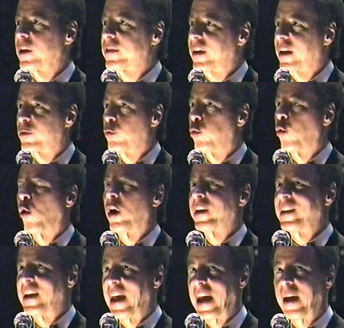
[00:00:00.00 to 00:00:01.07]
takes
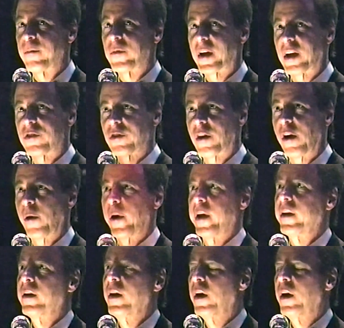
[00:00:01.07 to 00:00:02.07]
one name to get you going.